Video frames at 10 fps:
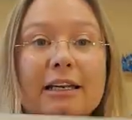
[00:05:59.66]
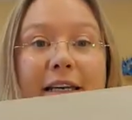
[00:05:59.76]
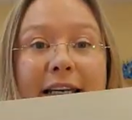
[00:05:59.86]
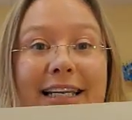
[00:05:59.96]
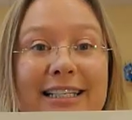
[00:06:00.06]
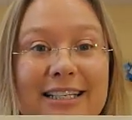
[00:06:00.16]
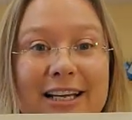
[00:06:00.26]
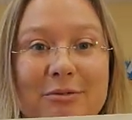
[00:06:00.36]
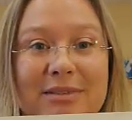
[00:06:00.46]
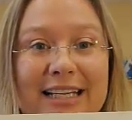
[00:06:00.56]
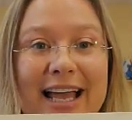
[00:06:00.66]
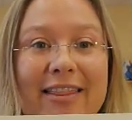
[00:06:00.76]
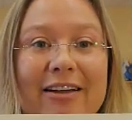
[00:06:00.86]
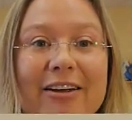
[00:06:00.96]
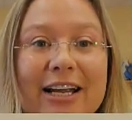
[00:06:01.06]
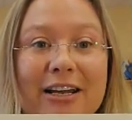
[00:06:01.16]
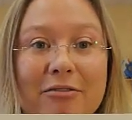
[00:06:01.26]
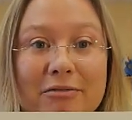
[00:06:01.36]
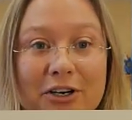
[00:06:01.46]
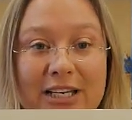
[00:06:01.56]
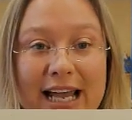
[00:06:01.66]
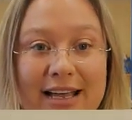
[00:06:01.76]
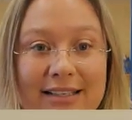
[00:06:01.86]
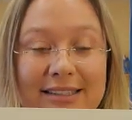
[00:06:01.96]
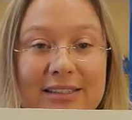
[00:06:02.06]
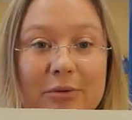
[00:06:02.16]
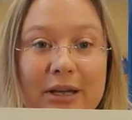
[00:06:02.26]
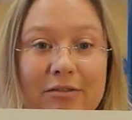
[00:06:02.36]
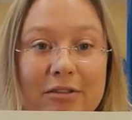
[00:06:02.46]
need to come together in a vertex. So we have the